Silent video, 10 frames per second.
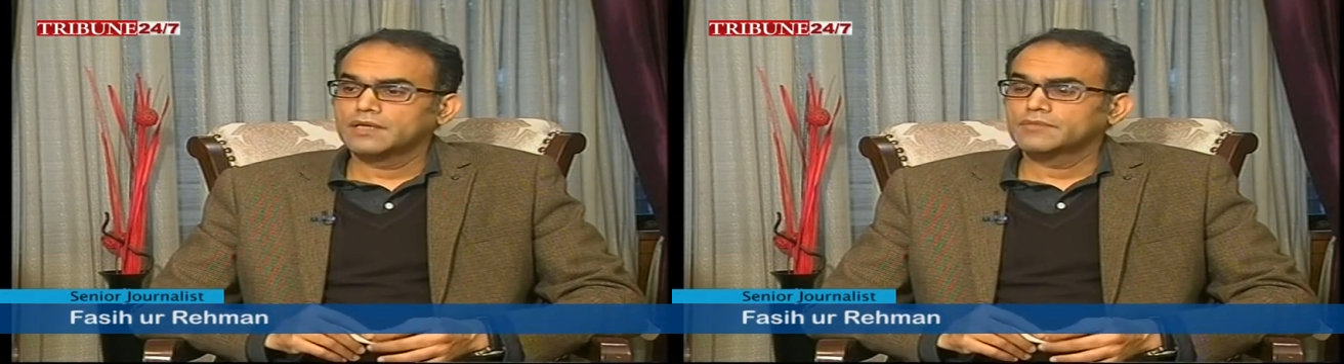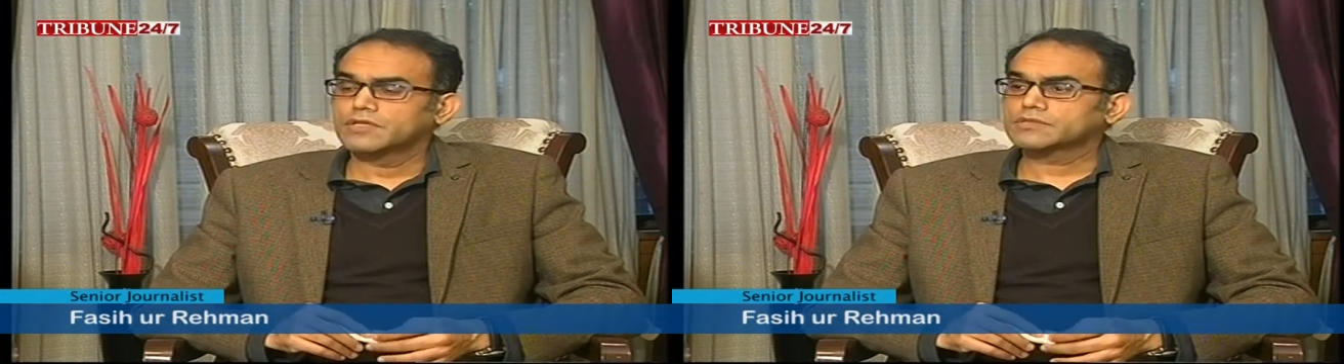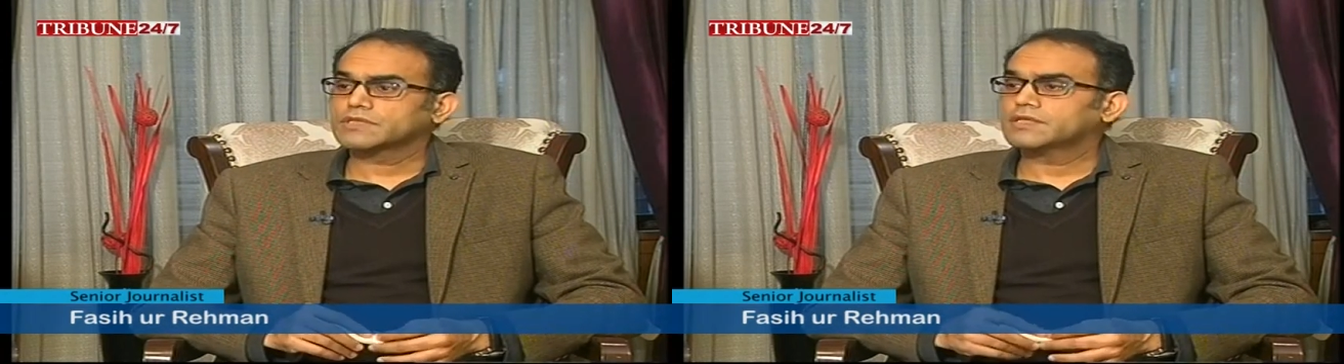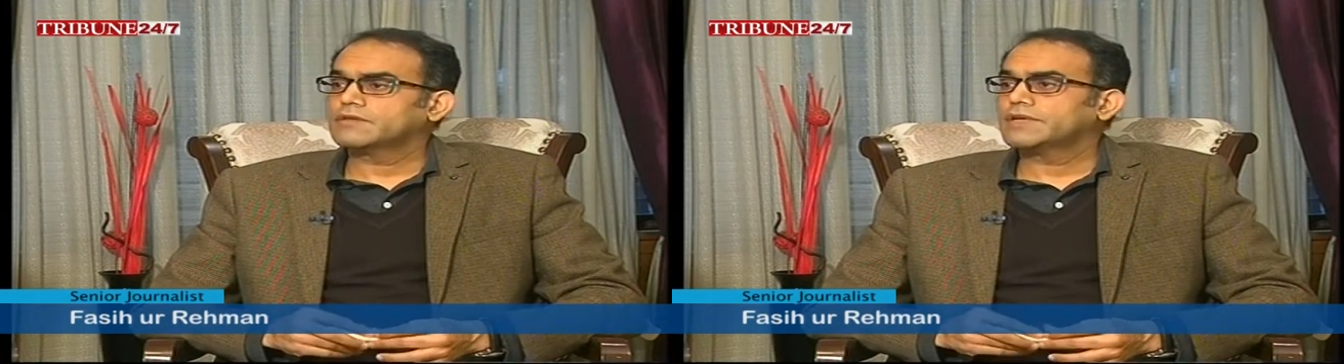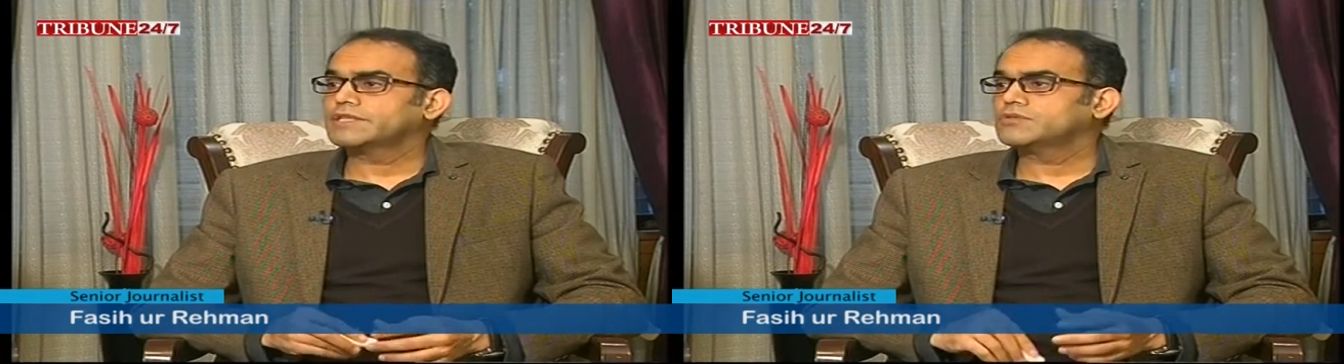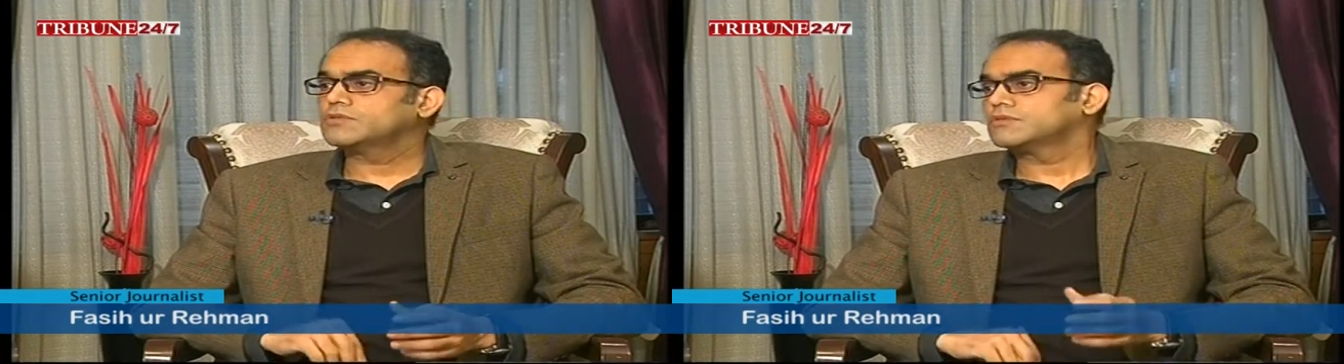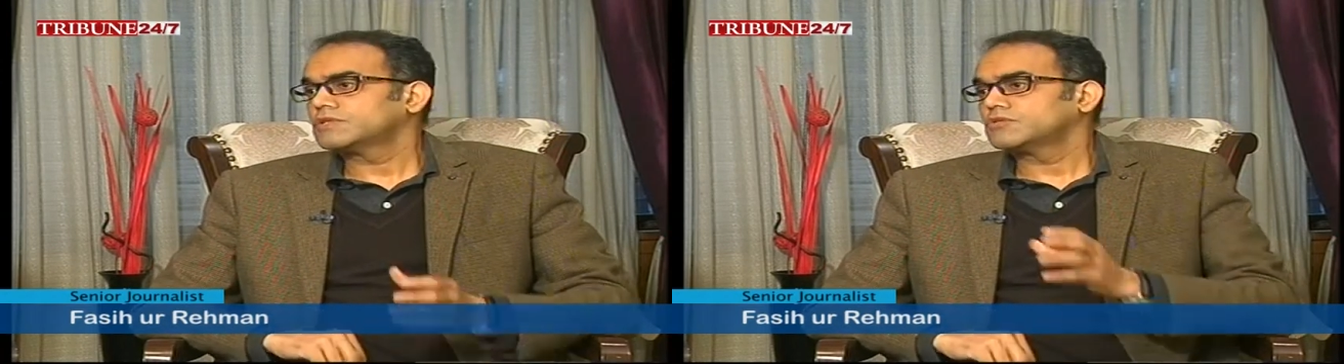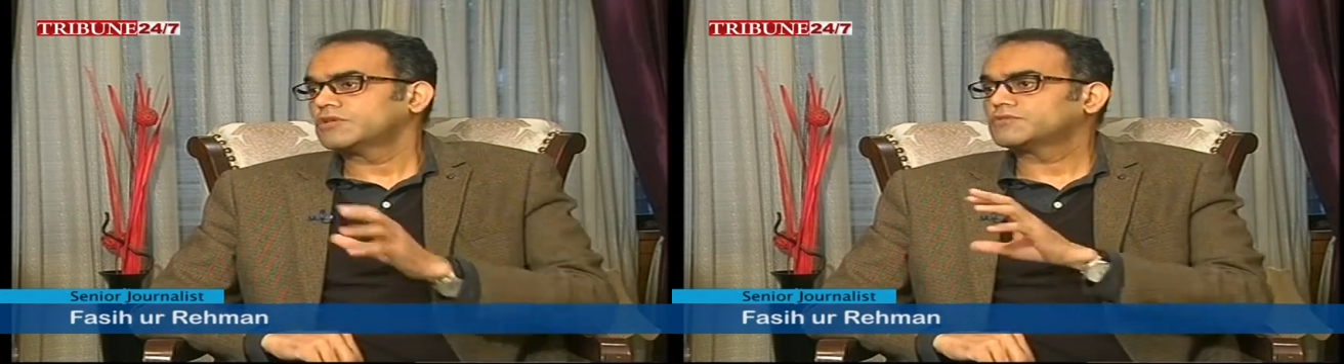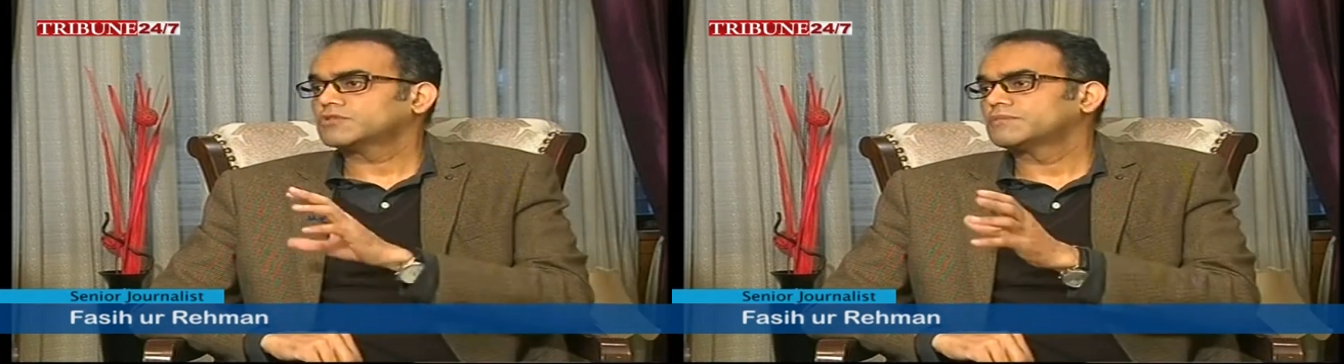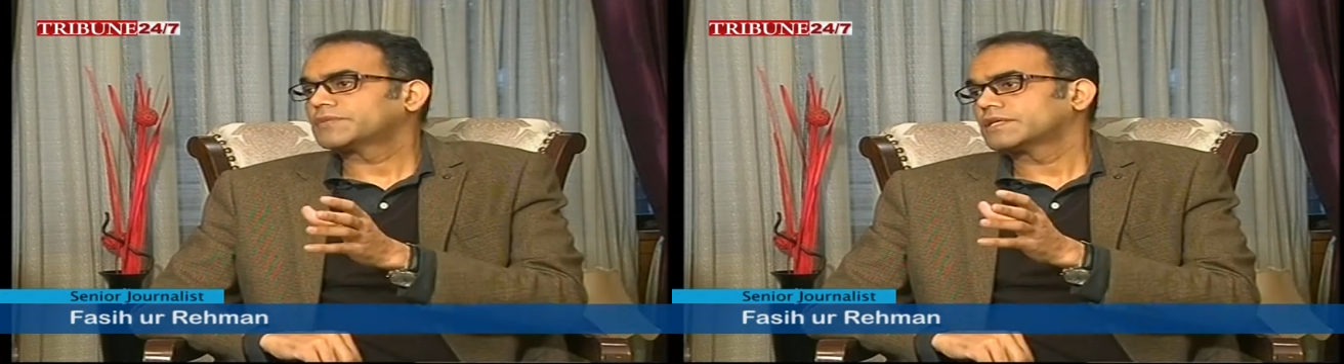because when you have to
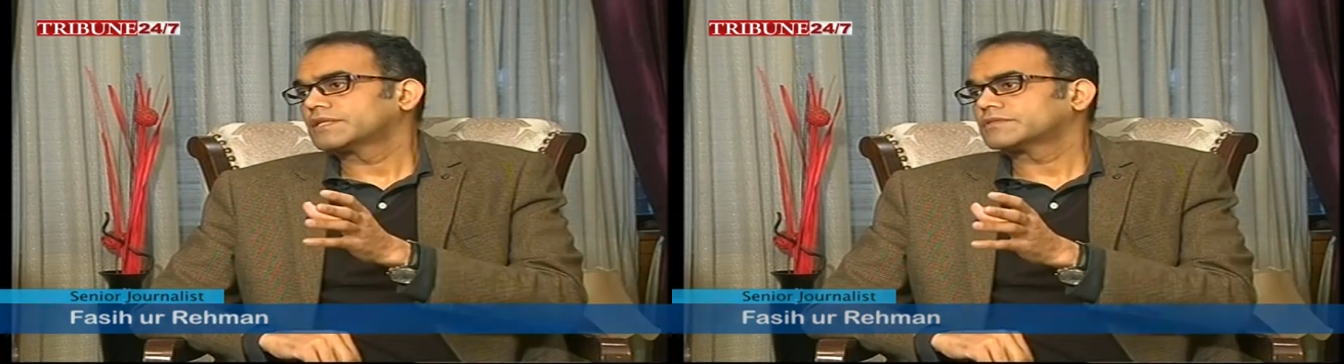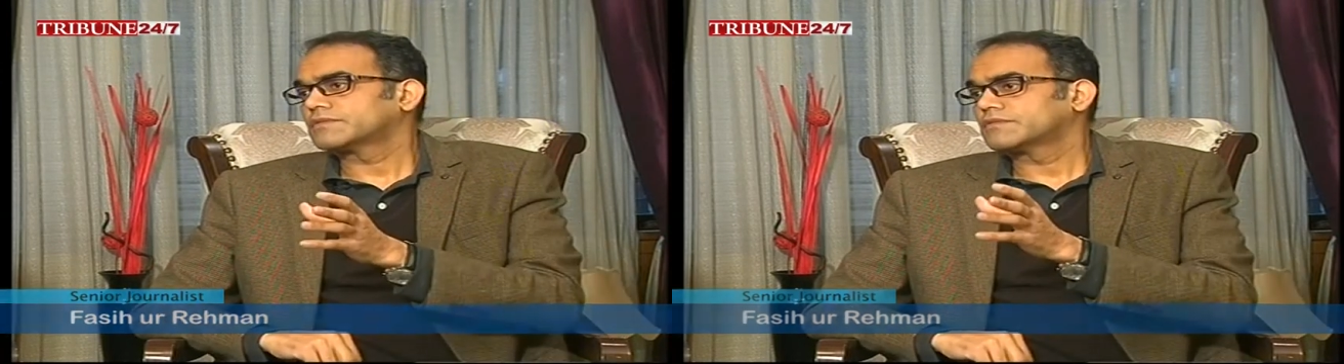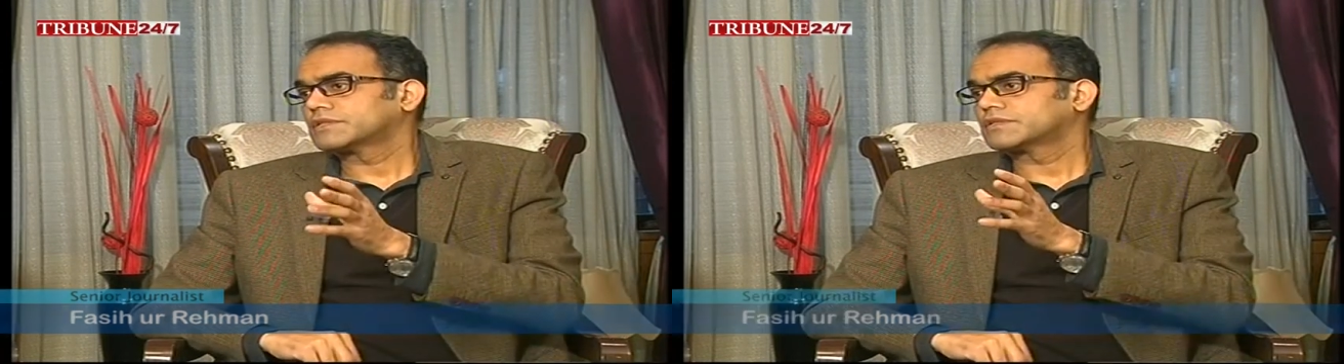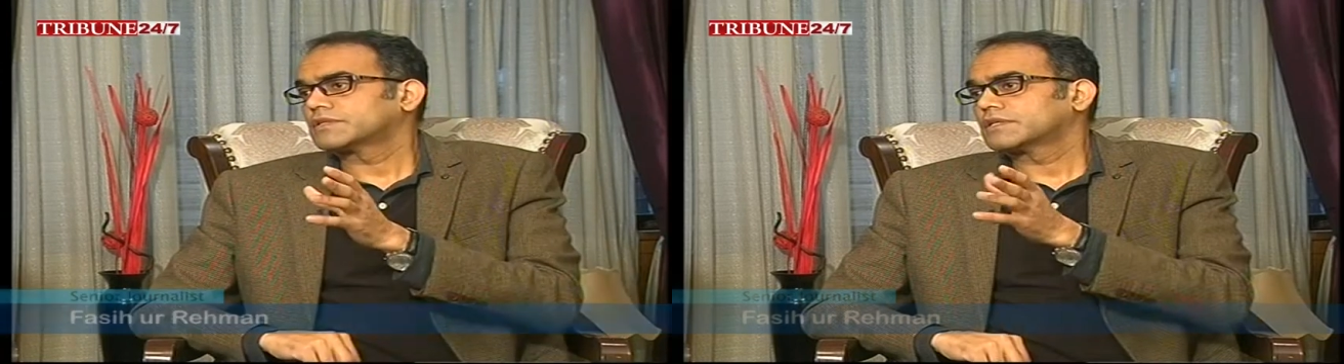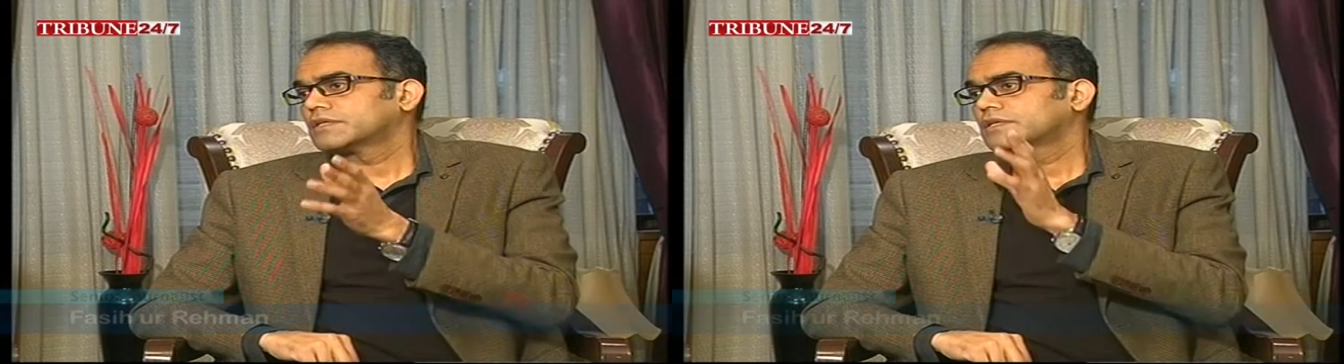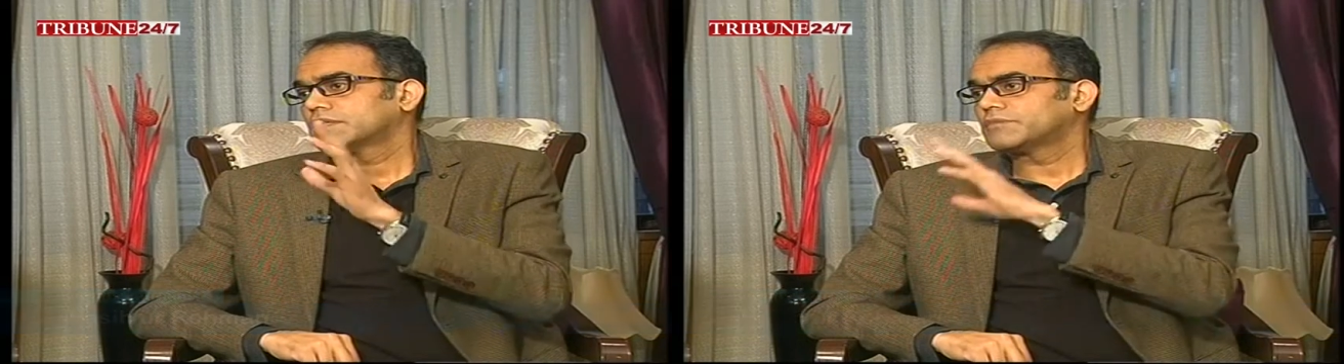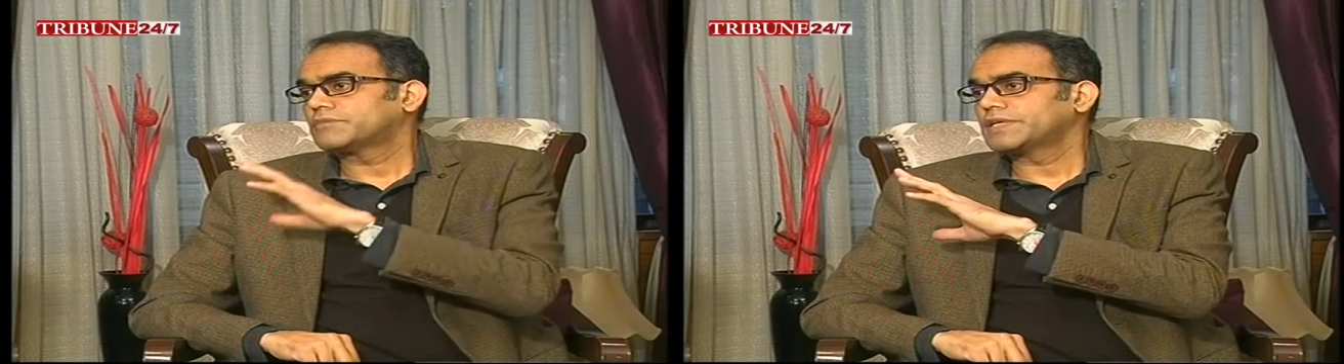compare it with the